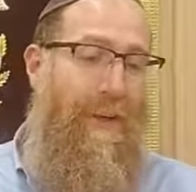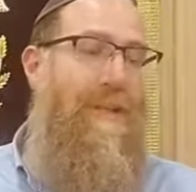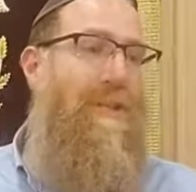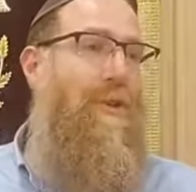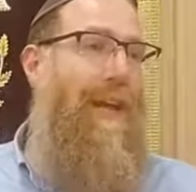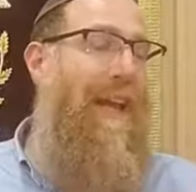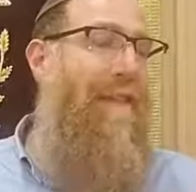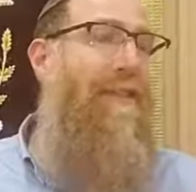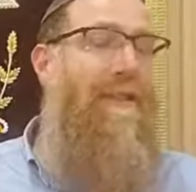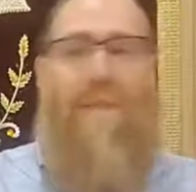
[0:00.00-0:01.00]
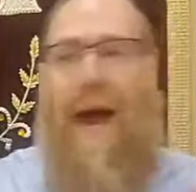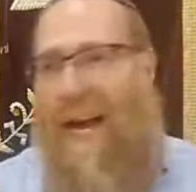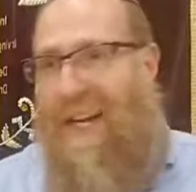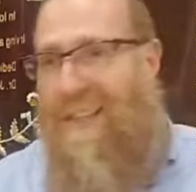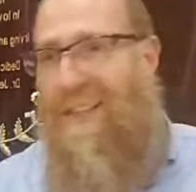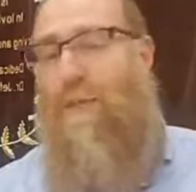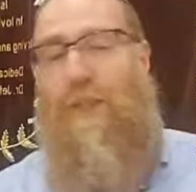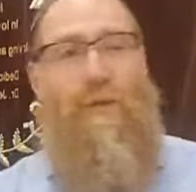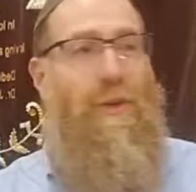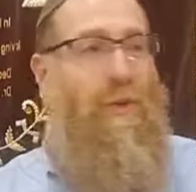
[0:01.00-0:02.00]
so that even the box,
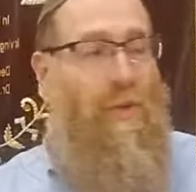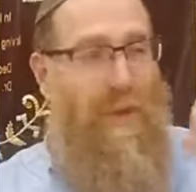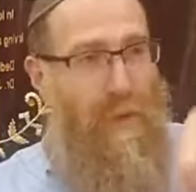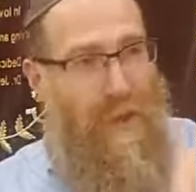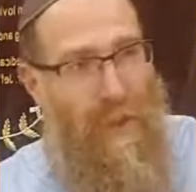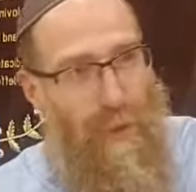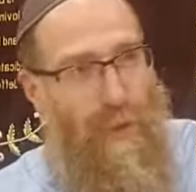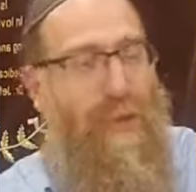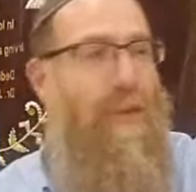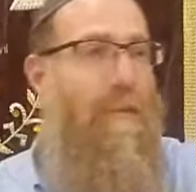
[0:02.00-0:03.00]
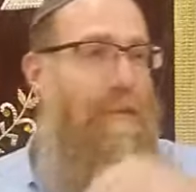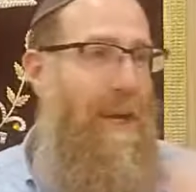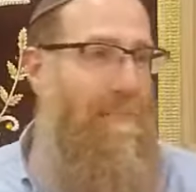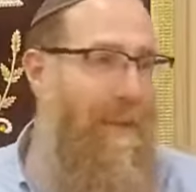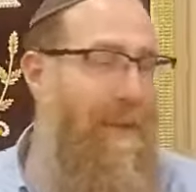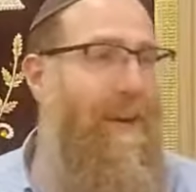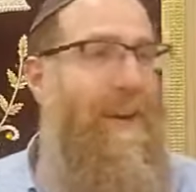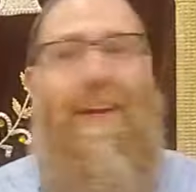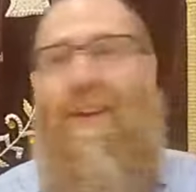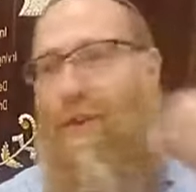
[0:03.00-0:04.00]
which we use on Yom Kippur
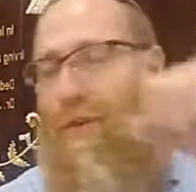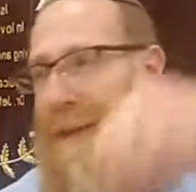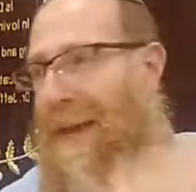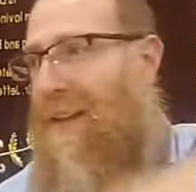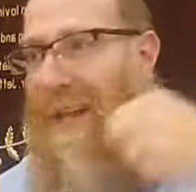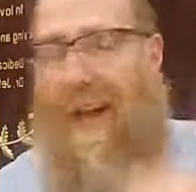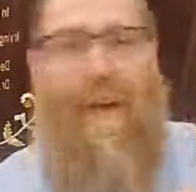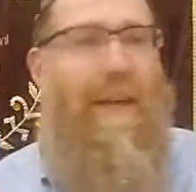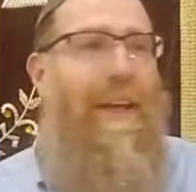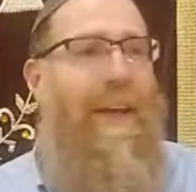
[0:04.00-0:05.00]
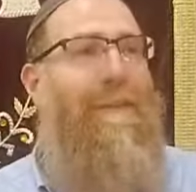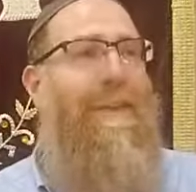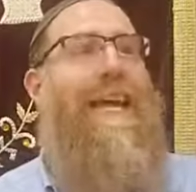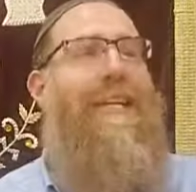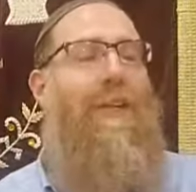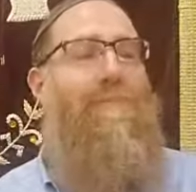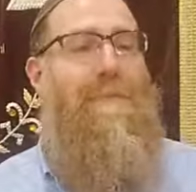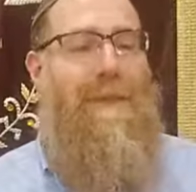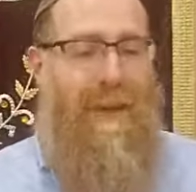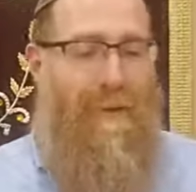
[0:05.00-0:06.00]
to make a lottery, even that should be
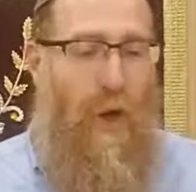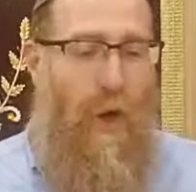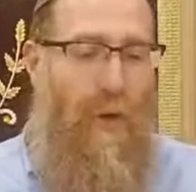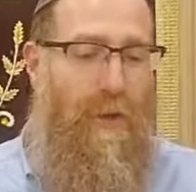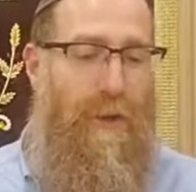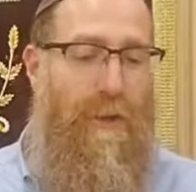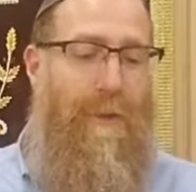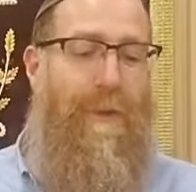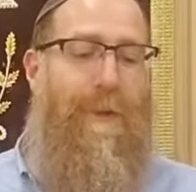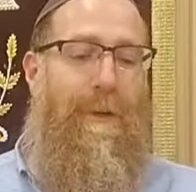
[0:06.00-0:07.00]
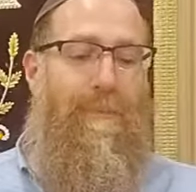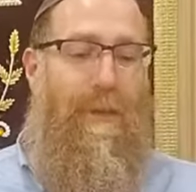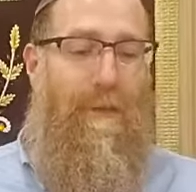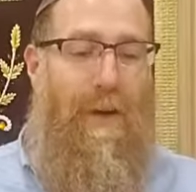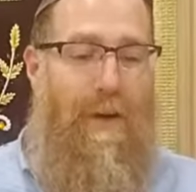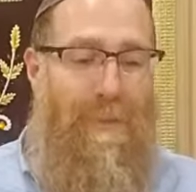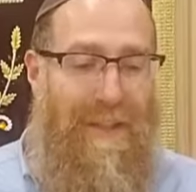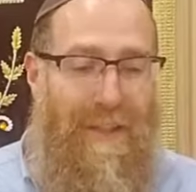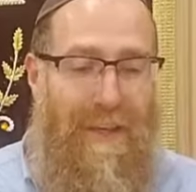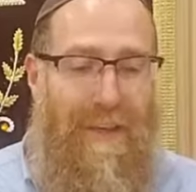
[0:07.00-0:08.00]
made of gold.
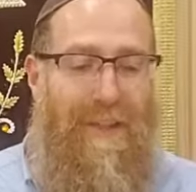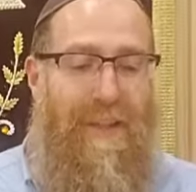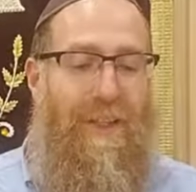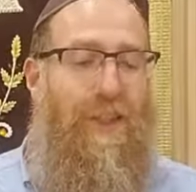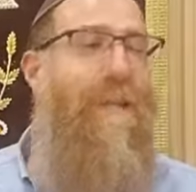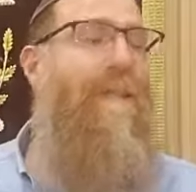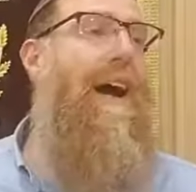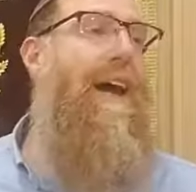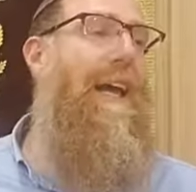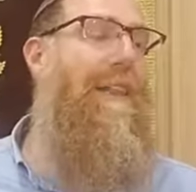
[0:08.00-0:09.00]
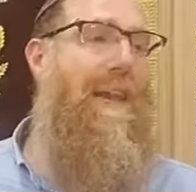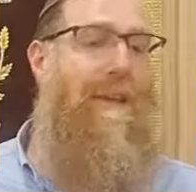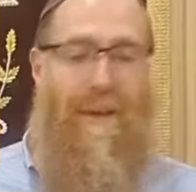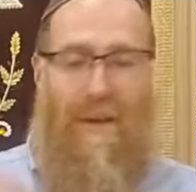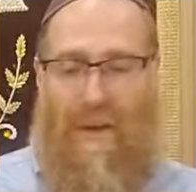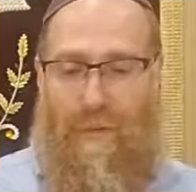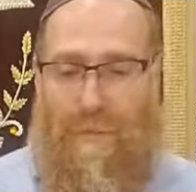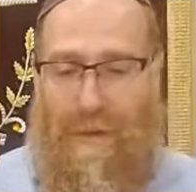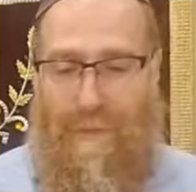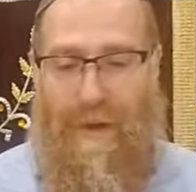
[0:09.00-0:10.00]
And they
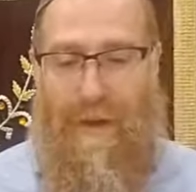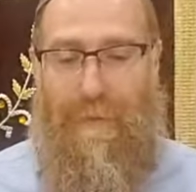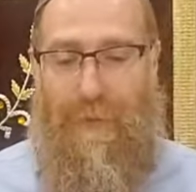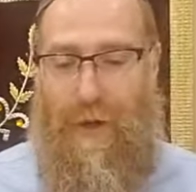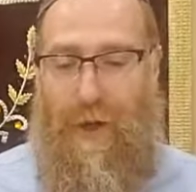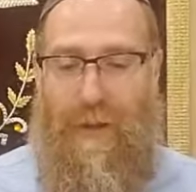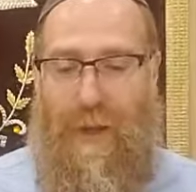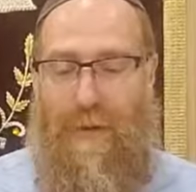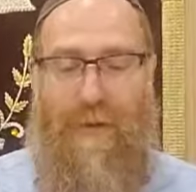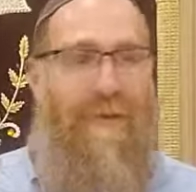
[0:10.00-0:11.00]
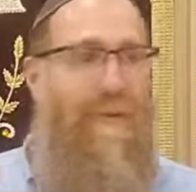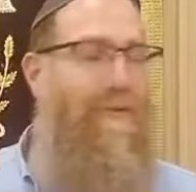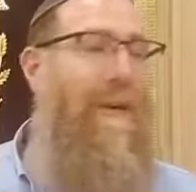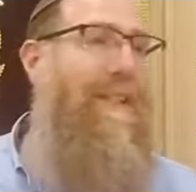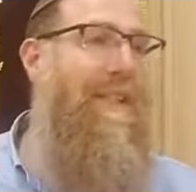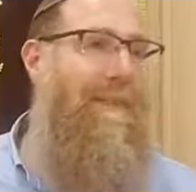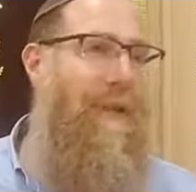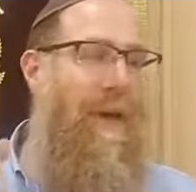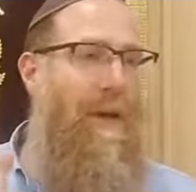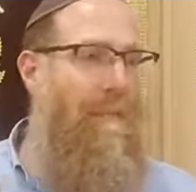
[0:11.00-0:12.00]
remembered him for good. They would praise him
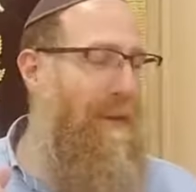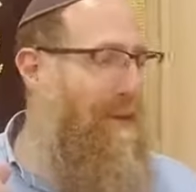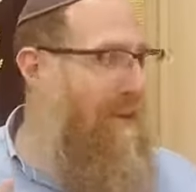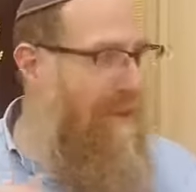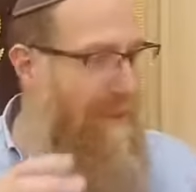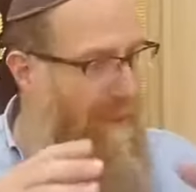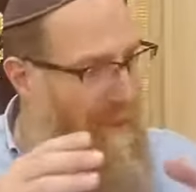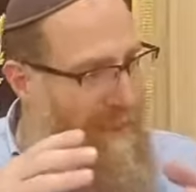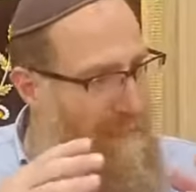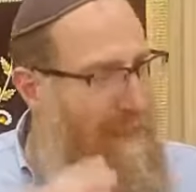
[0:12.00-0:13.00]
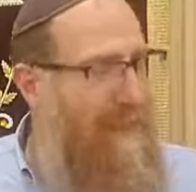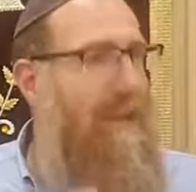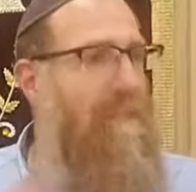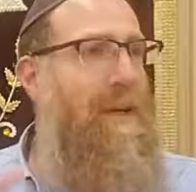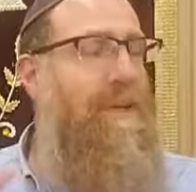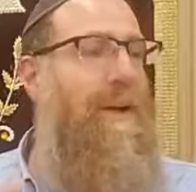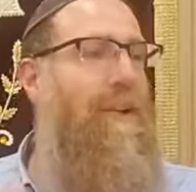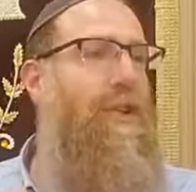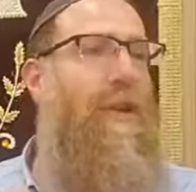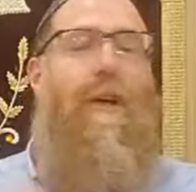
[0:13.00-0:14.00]
because in the Beis
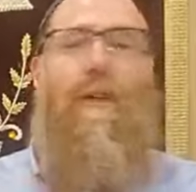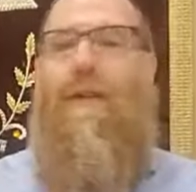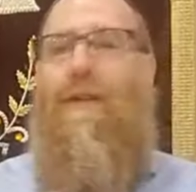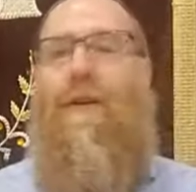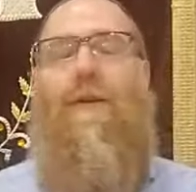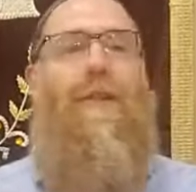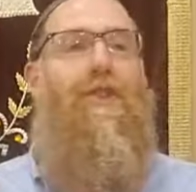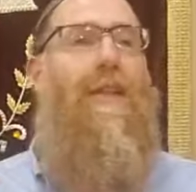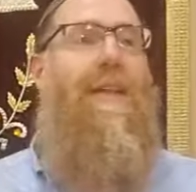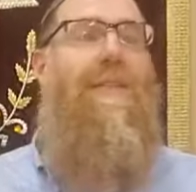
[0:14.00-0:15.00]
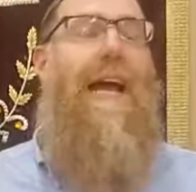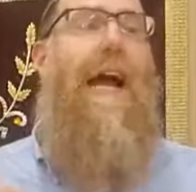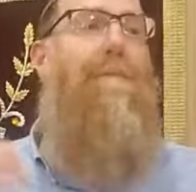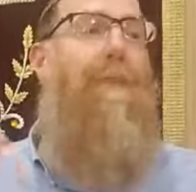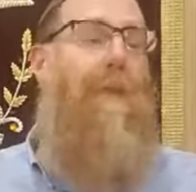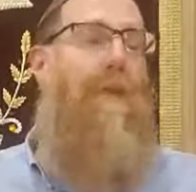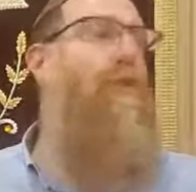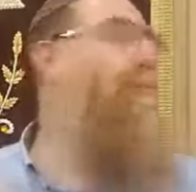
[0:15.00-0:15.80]
HaMikdash there is no such thing as too